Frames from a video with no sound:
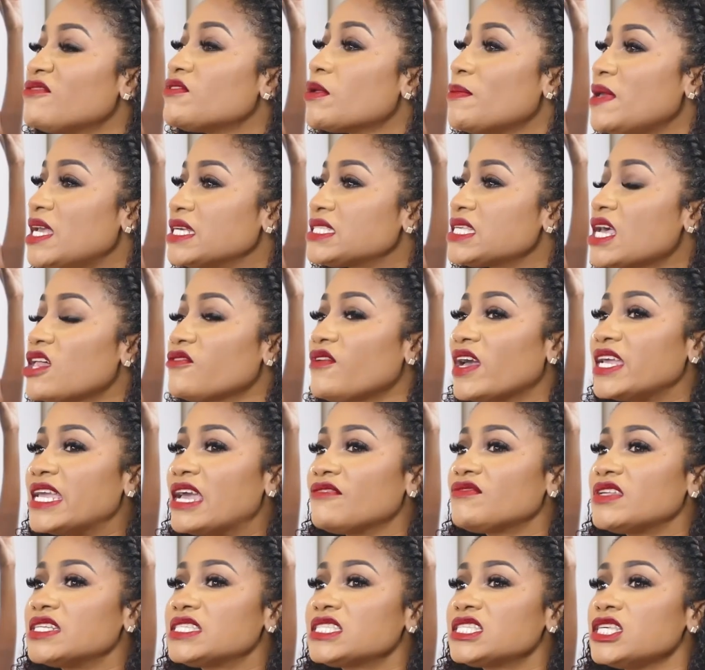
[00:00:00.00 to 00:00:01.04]
be yourself, and you have
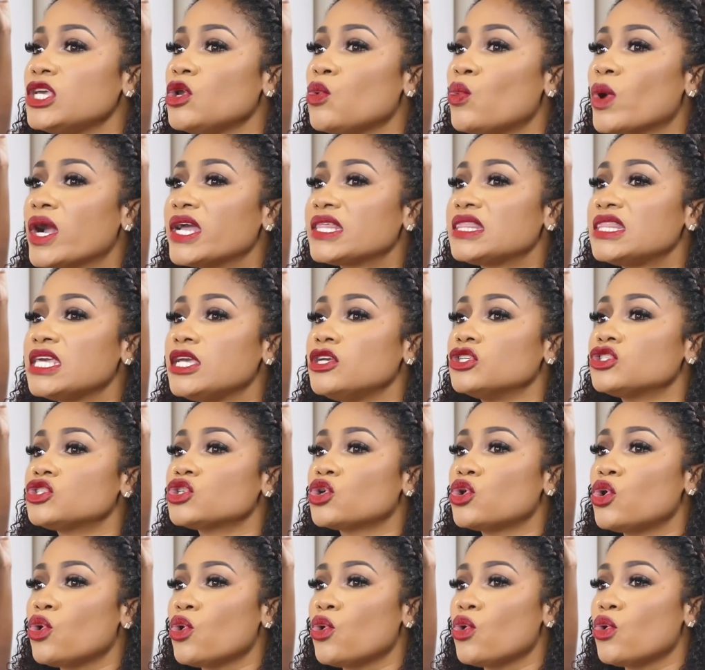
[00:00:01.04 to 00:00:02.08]
to see where things
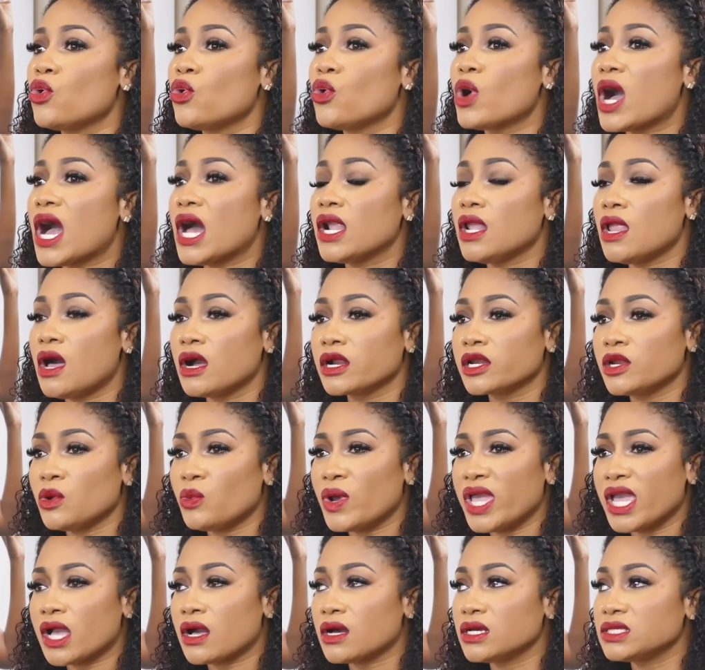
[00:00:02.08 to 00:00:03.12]
go along the way,
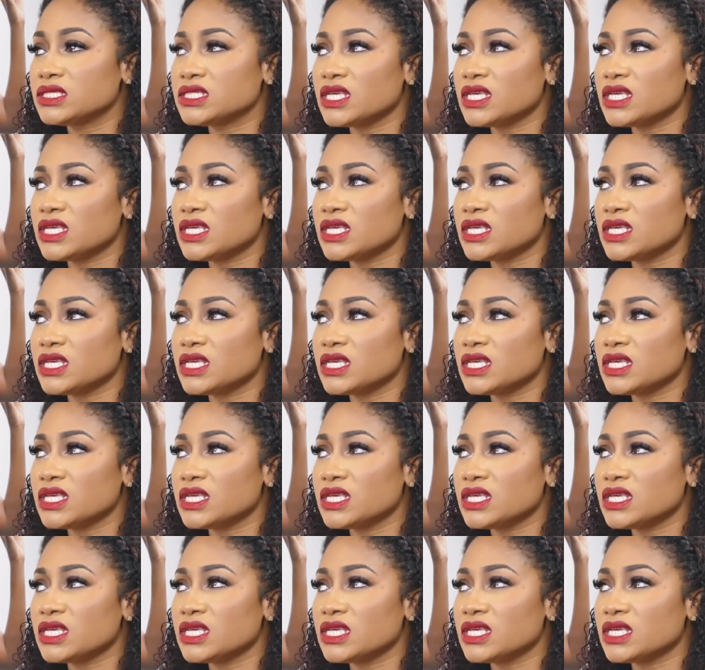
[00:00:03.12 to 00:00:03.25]
because...